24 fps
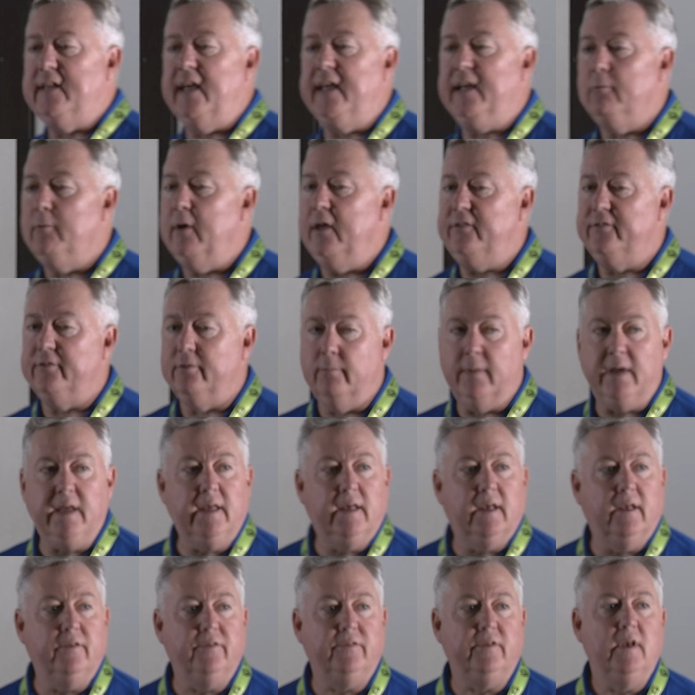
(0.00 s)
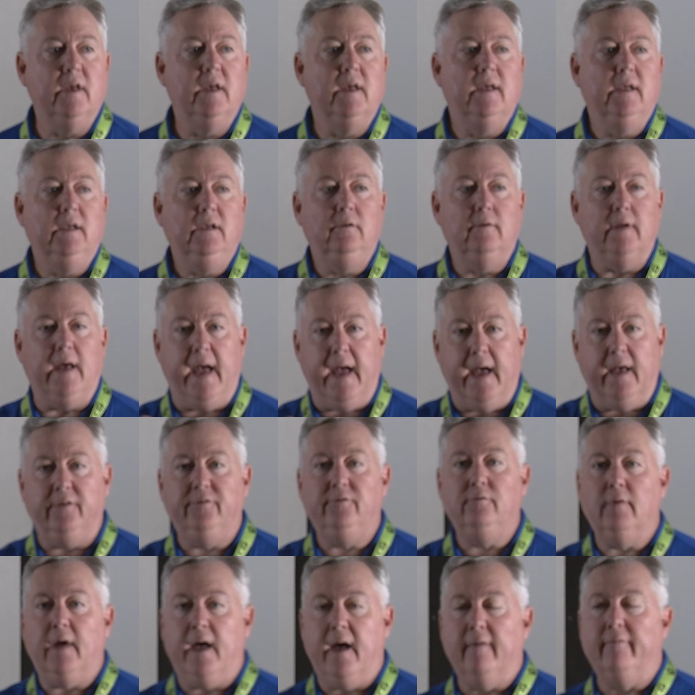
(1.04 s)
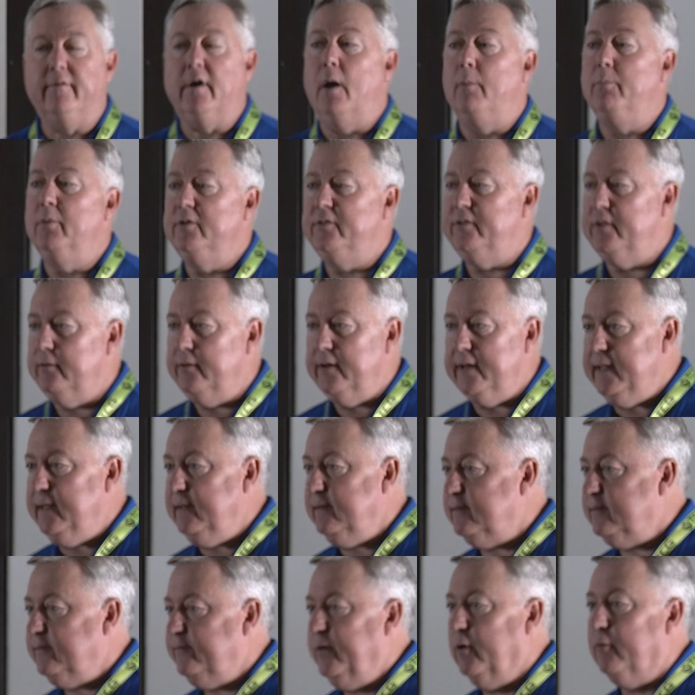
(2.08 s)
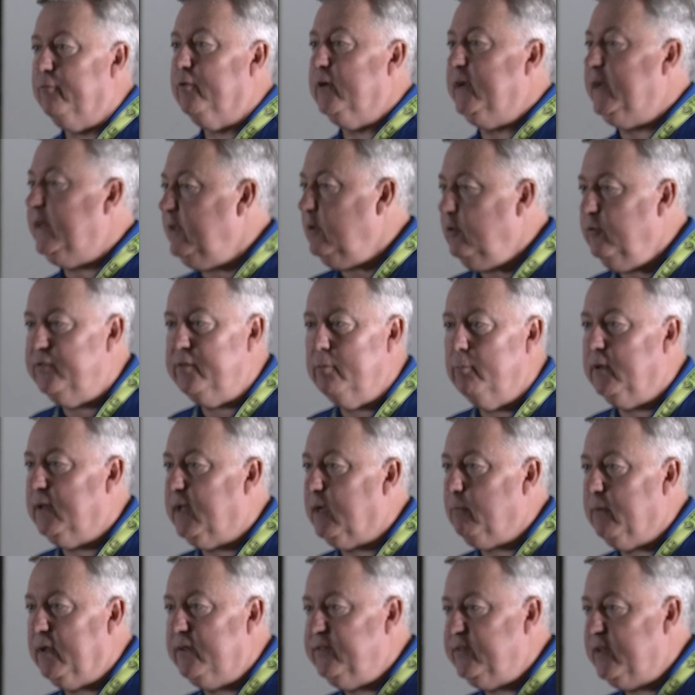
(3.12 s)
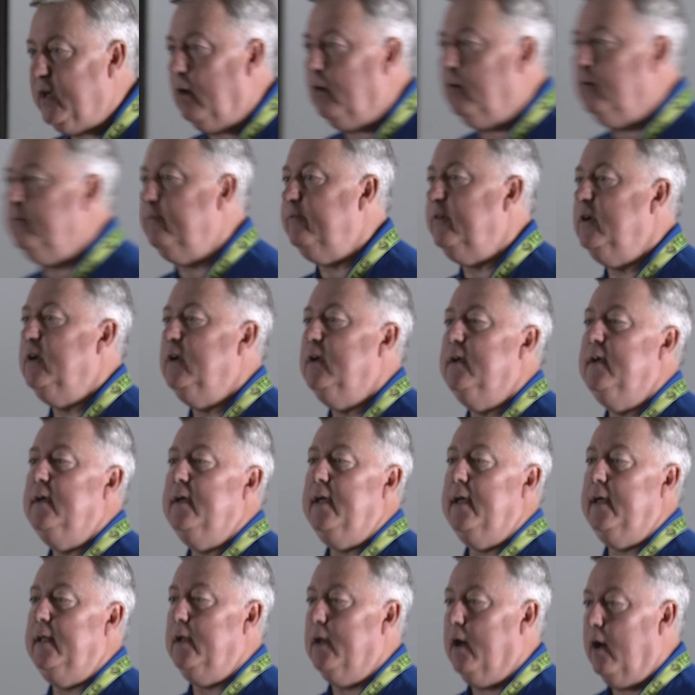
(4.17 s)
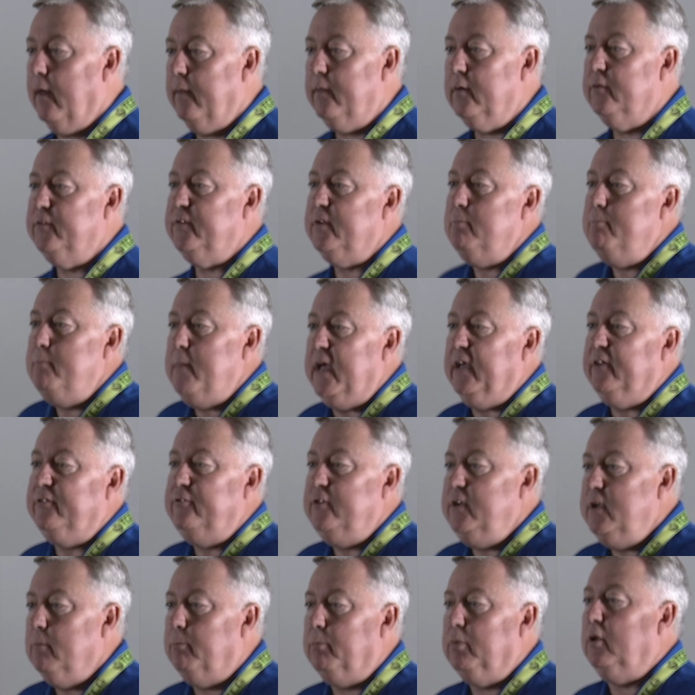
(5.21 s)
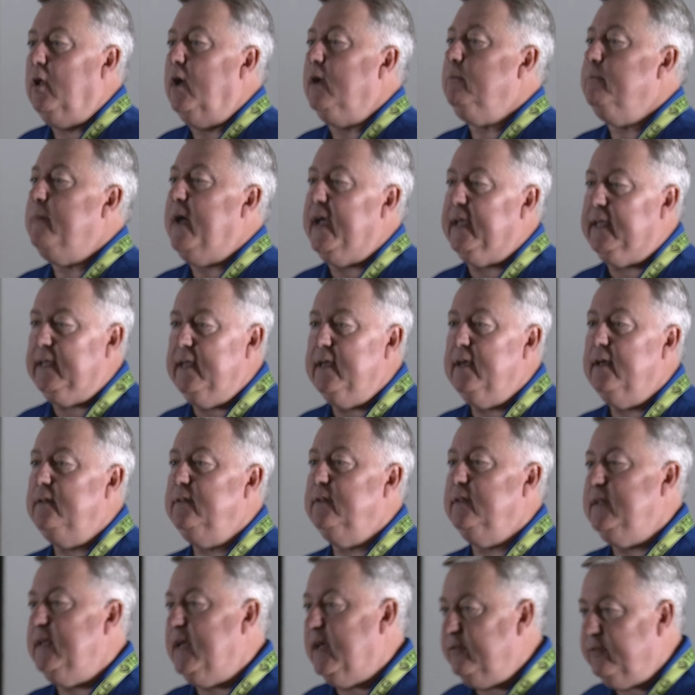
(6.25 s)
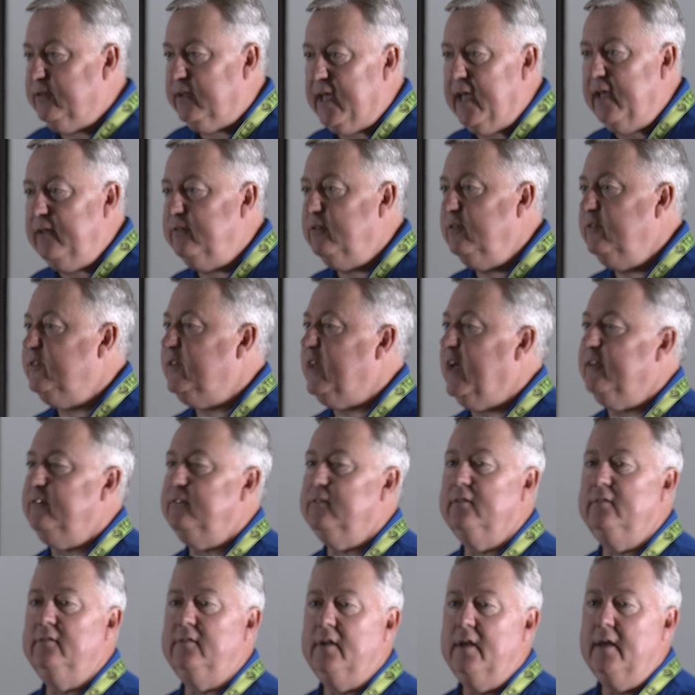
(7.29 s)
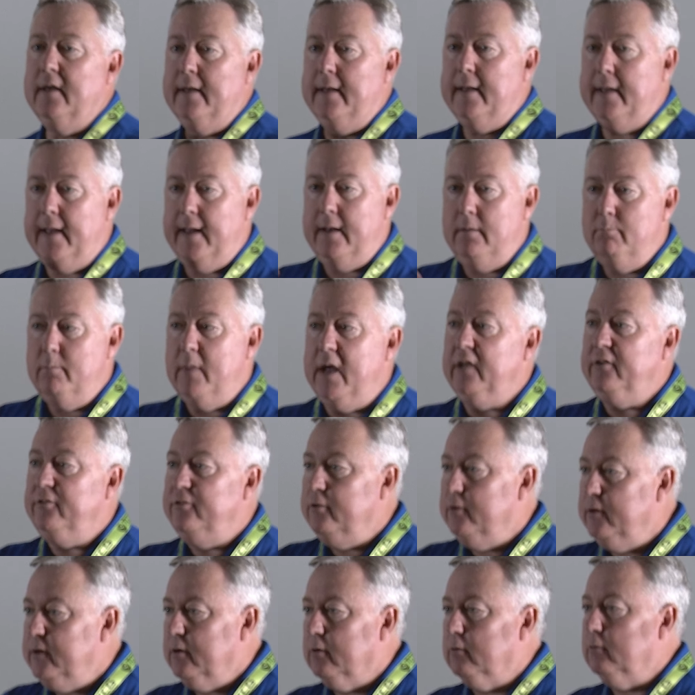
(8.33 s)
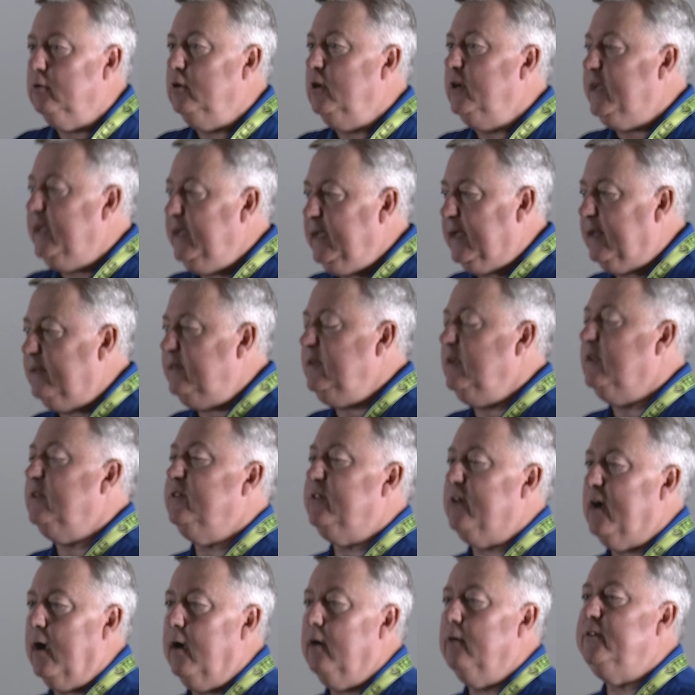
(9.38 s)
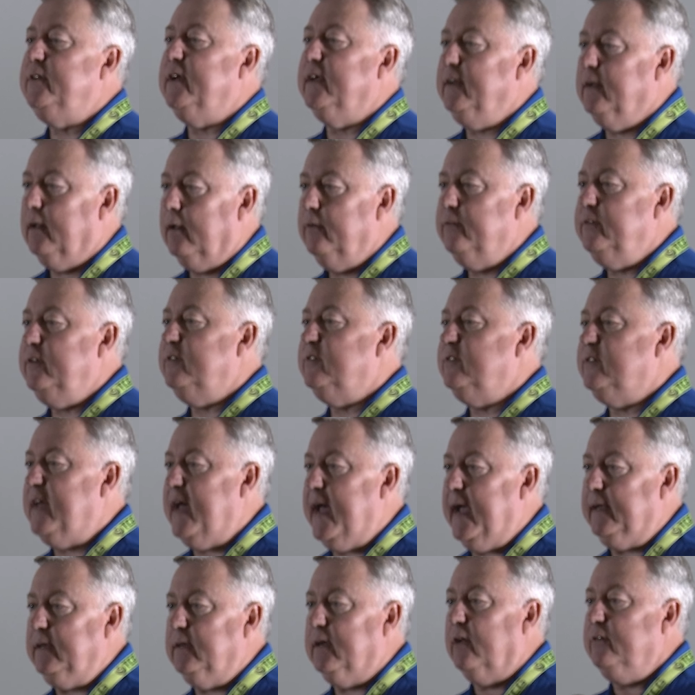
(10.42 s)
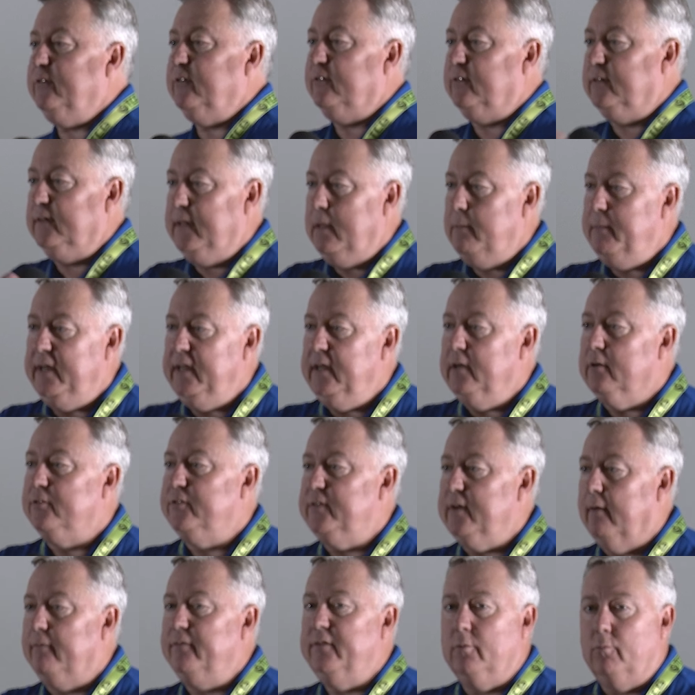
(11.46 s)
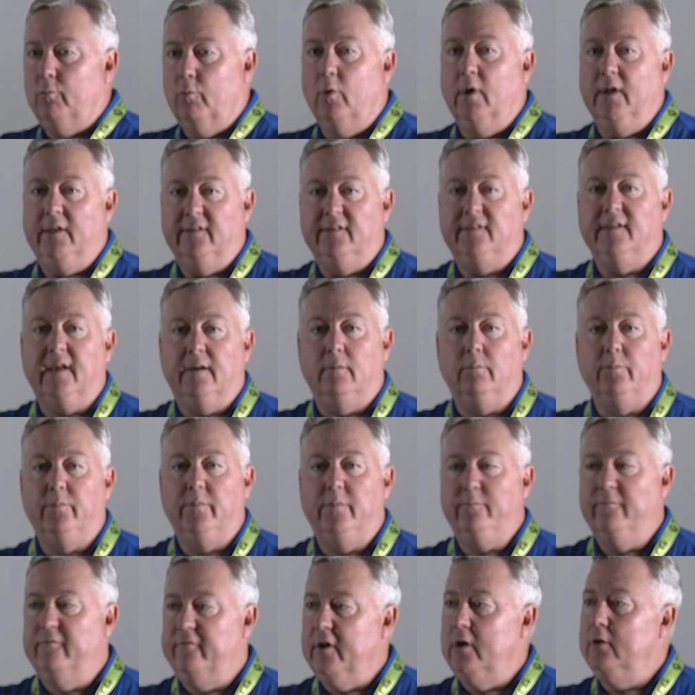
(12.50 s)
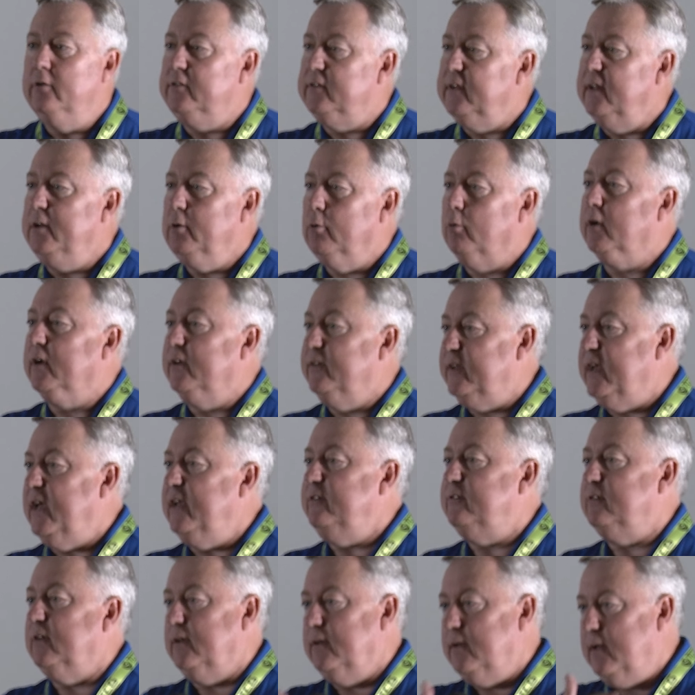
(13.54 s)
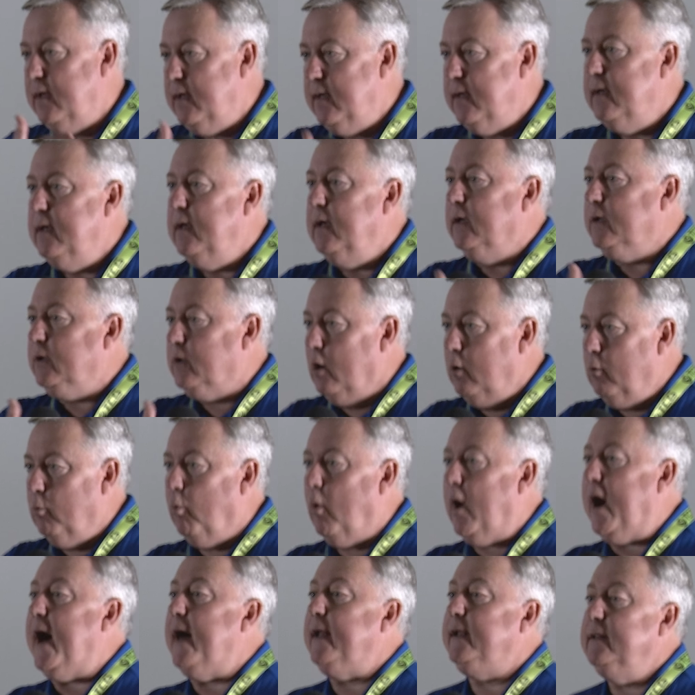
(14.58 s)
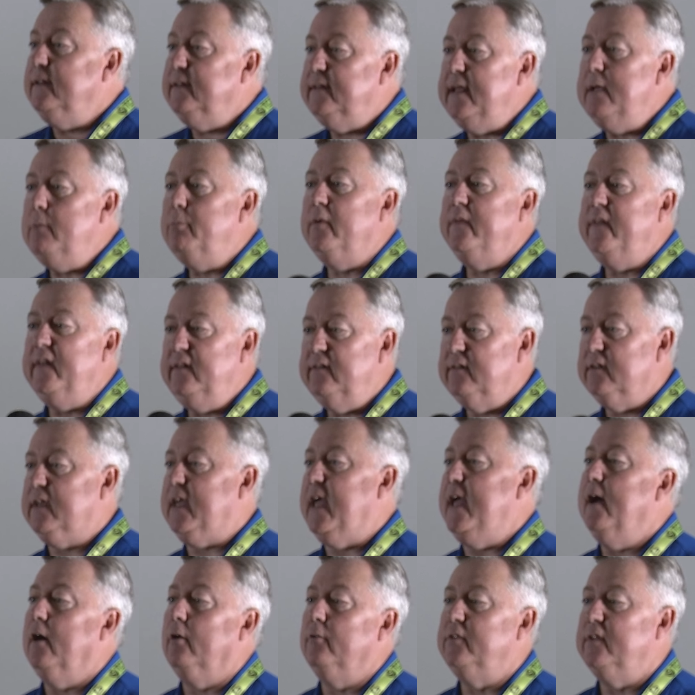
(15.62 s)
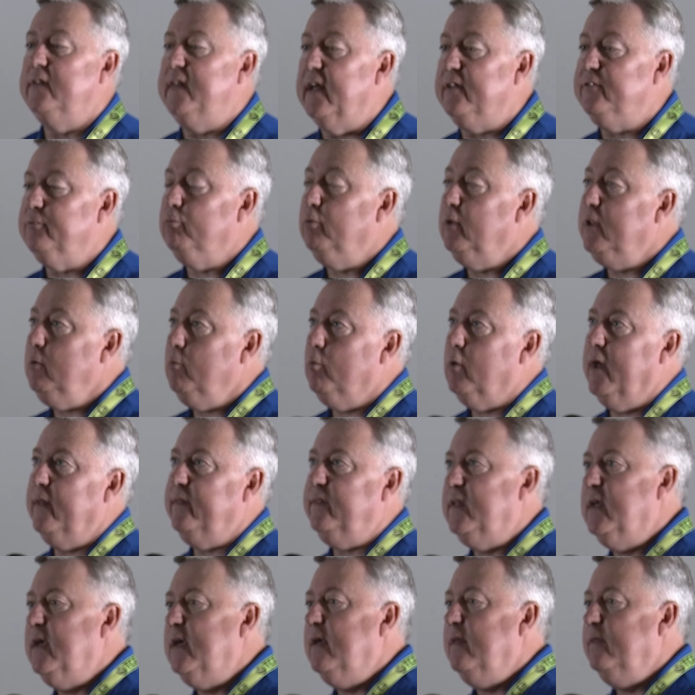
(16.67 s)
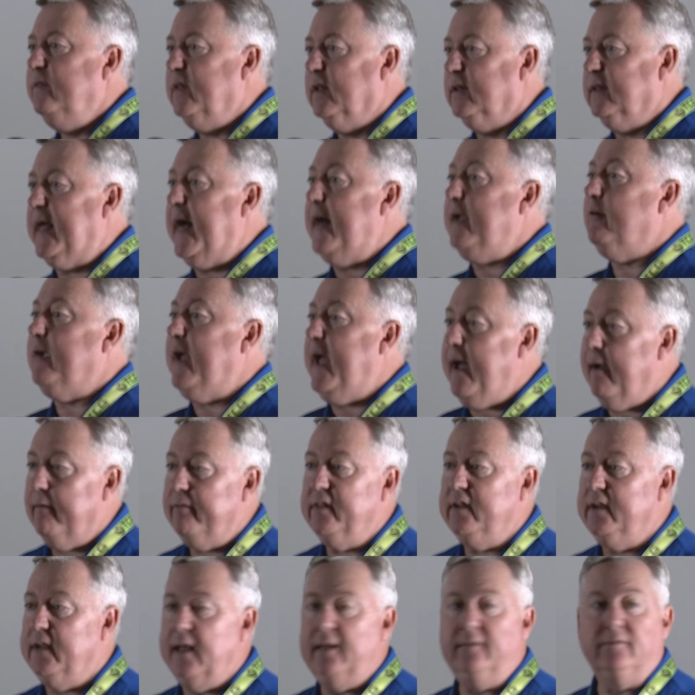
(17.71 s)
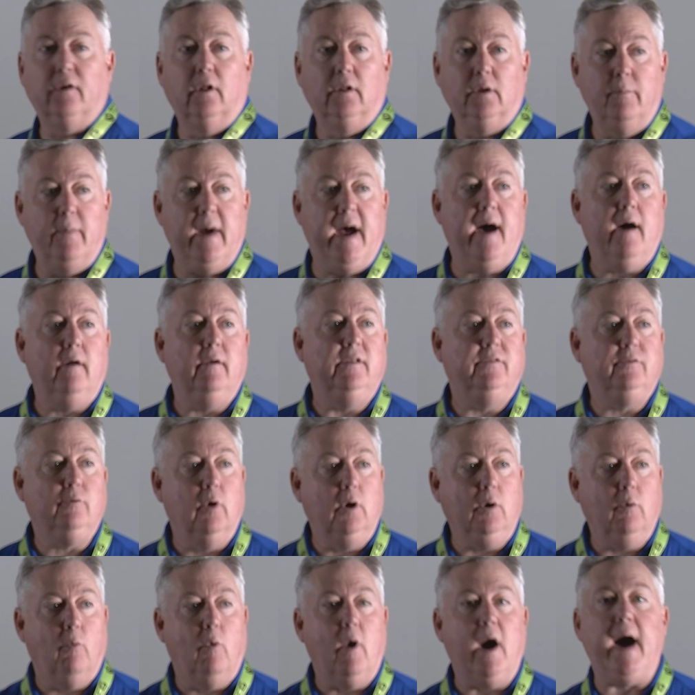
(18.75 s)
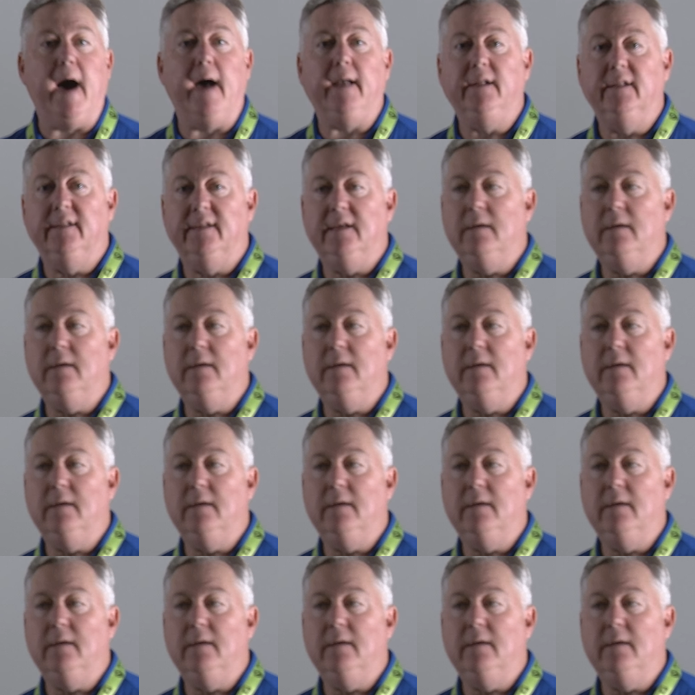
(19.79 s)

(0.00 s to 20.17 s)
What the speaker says: takeaways for me is, you know, as you have opportunities, feel free to use someone like myself and others, and make sure you plug back into the education sessions, and make sure you're looking at the entire technology stack, not just limiting yourself to one set of folks in the organization. Go wide and deep on these accounts. And that's really what the latter half of the day is all about, is going wide and